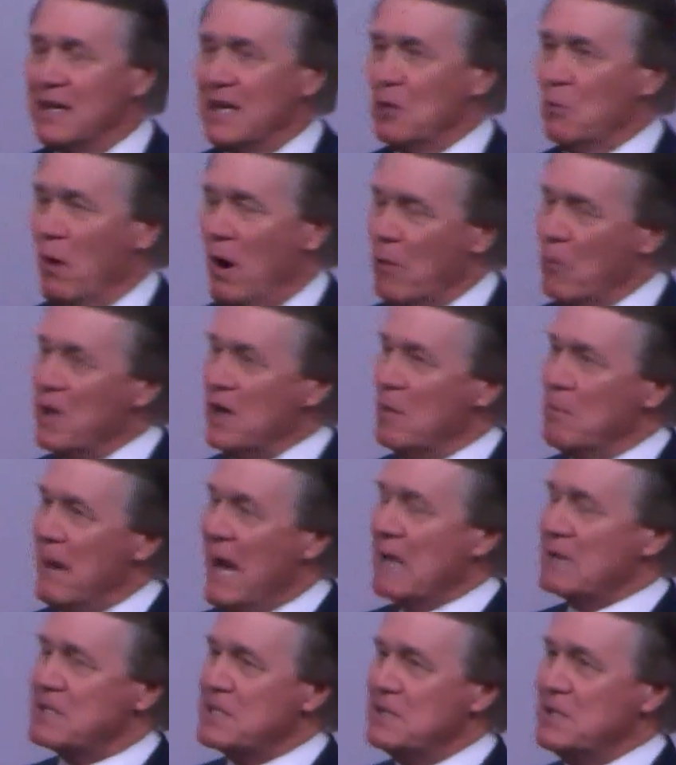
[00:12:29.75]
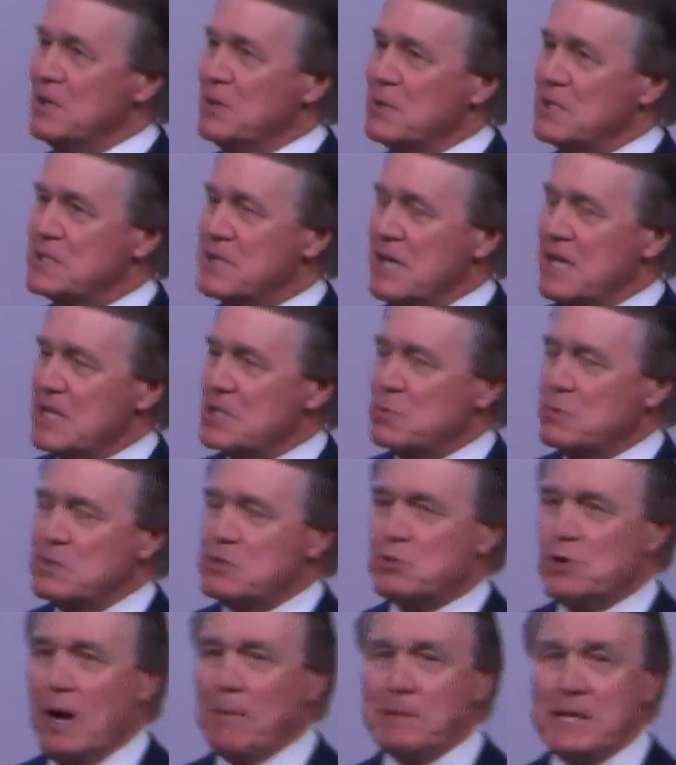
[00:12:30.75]
And what we're about to do is this.
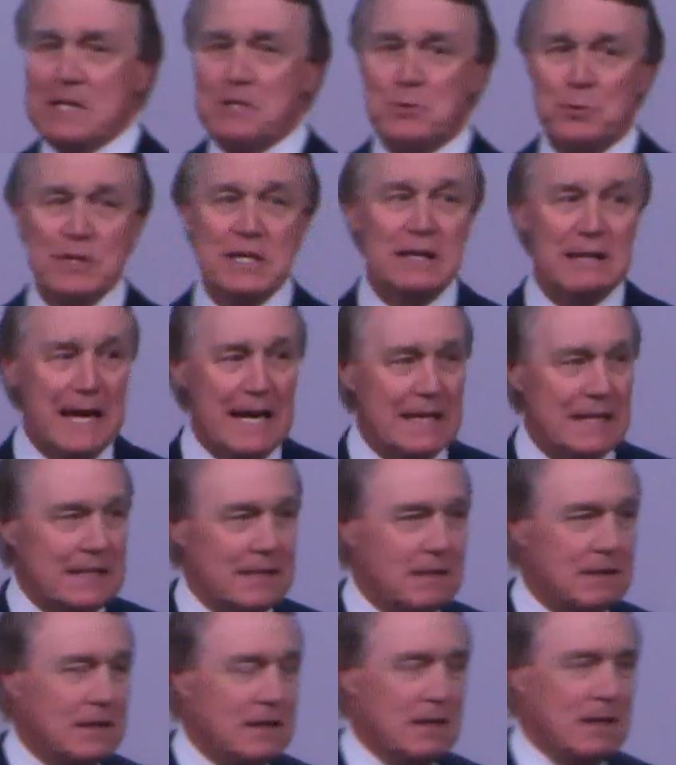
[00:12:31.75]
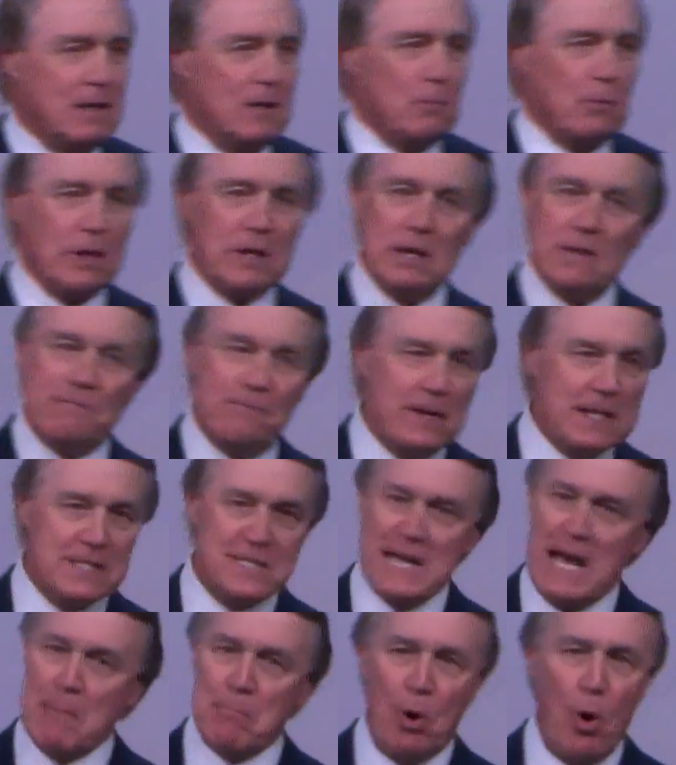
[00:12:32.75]
When Trump gets reelected, we're going to
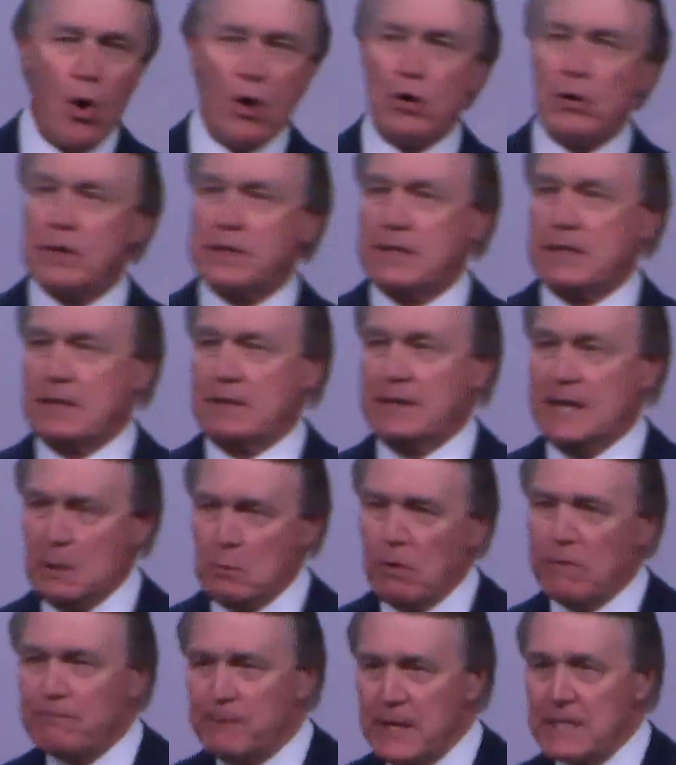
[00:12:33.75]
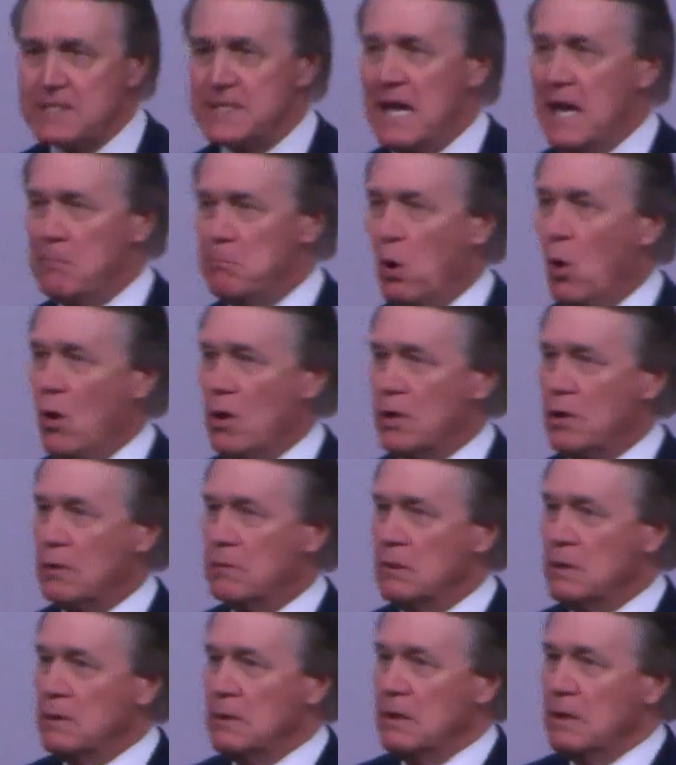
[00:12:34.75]
fix that border again. He will fix that border.
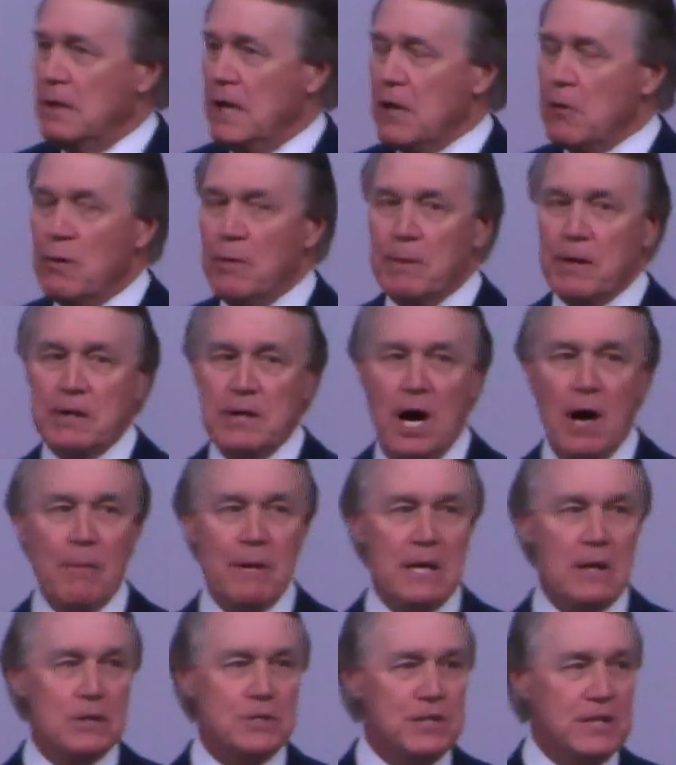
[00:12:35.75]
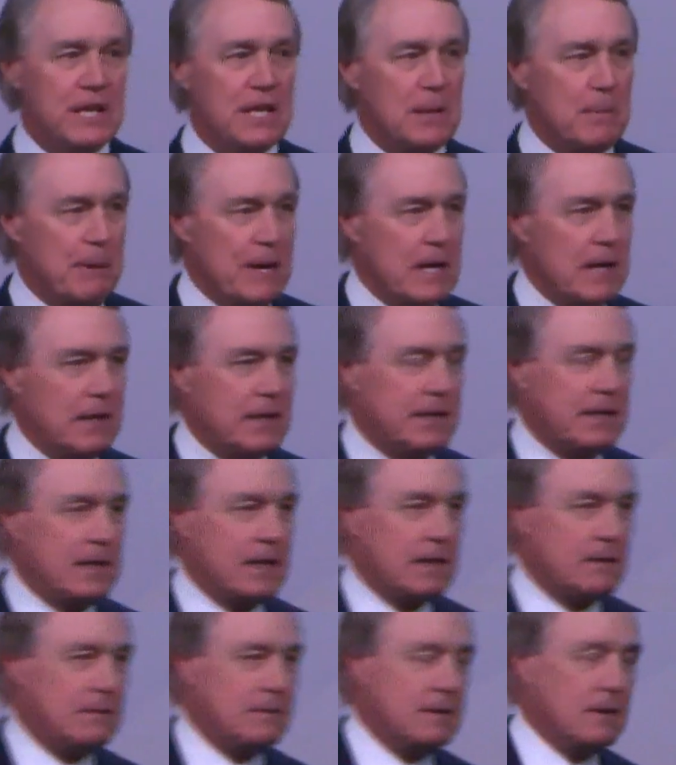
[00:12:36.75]
He will become energy independent
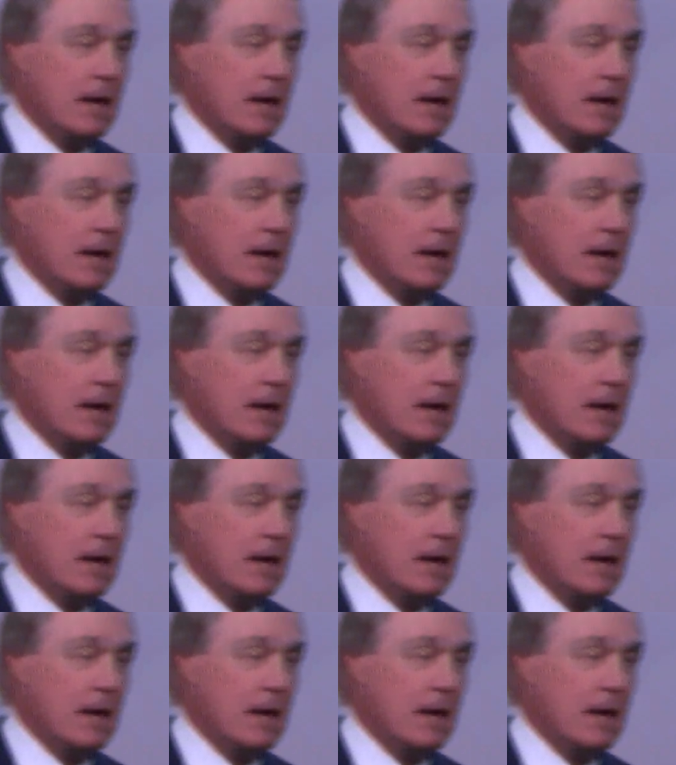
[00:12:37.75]
again.